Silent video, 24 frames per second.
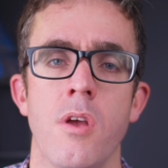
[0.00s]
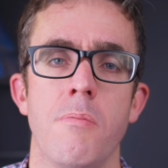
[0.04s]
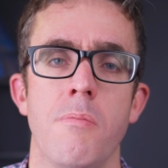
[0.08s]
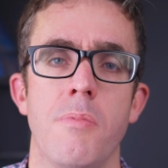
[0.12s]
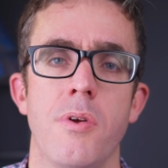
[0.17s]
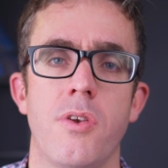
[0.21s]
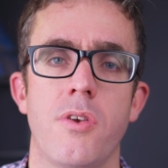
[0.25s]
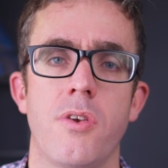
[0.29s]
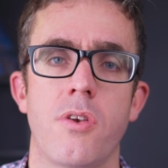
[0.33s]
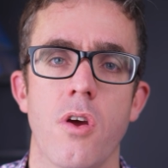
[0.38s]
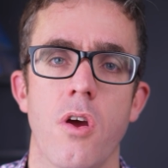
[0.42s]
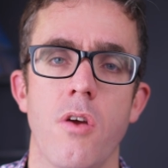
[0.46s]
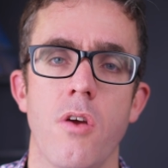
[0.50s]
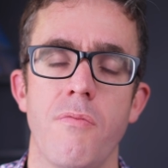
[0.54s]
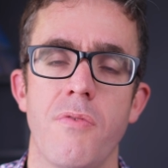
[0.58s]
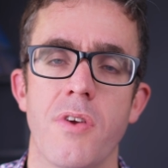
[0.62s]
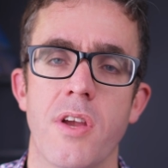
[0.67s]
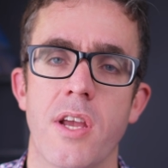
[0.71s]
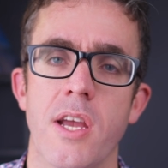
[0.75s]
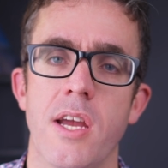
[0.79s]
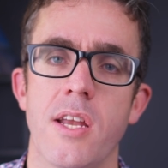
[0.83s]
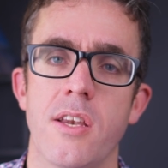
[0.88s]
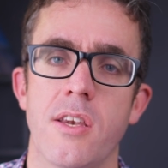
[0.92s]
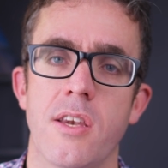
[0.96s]
but don't
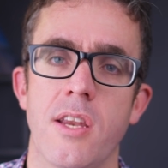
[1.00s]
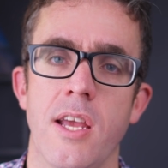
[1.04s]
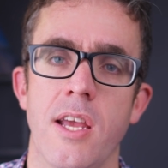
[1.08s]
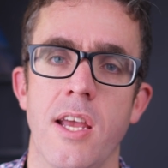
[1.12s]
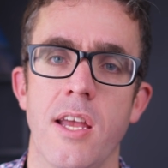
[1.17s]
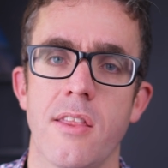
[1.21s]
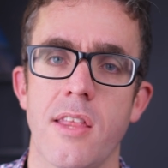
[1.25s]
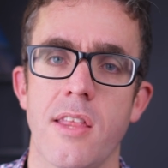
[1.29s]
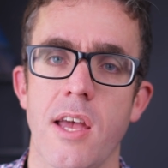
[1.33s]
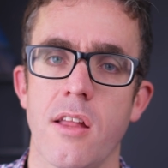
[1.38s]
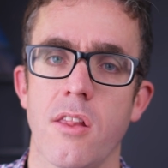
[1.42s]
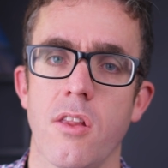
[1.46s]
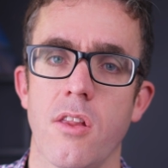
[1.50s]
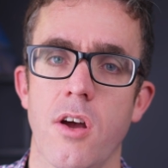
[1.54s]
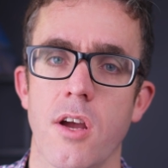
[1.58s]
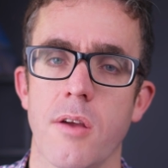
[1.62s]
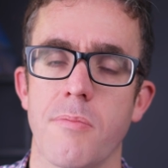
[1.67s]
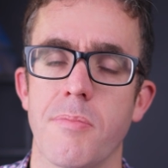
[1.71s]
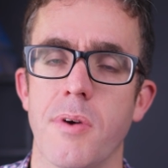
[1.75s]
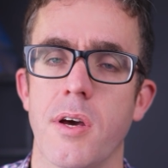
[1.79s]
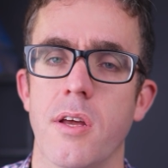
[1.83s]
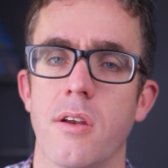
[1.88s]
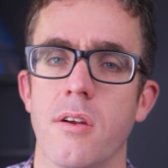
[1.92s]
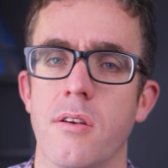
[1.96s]
forget to hit that
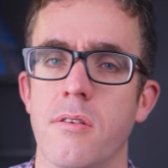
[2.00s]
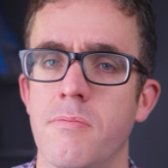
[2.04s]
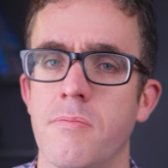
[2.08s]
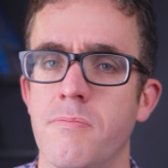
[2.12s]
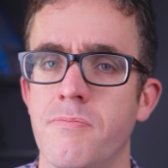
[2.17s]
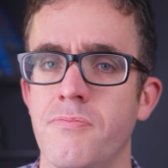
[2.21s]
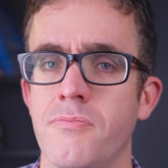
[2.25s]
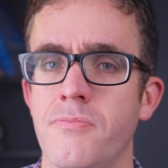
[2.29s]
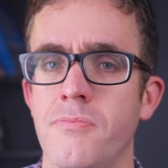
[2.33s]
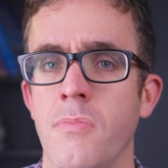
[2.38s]
like button.